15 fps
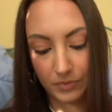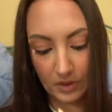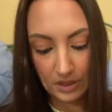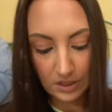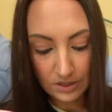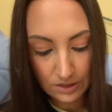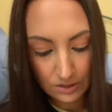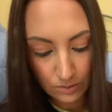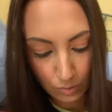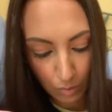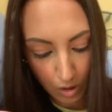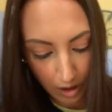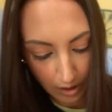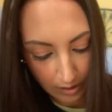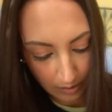this is
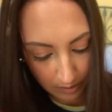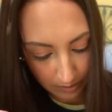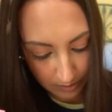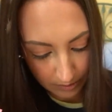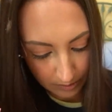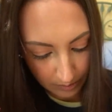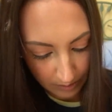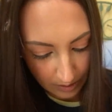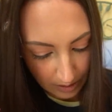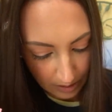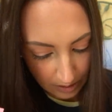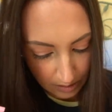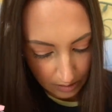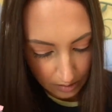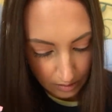wild. Is there
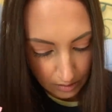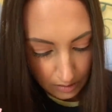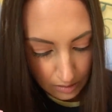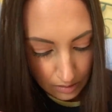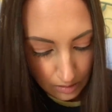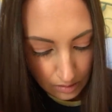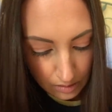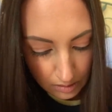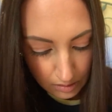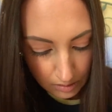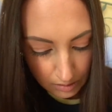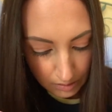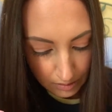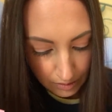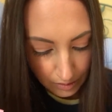any?
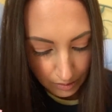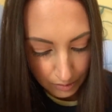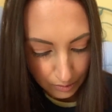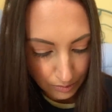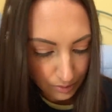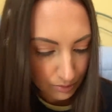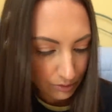No, no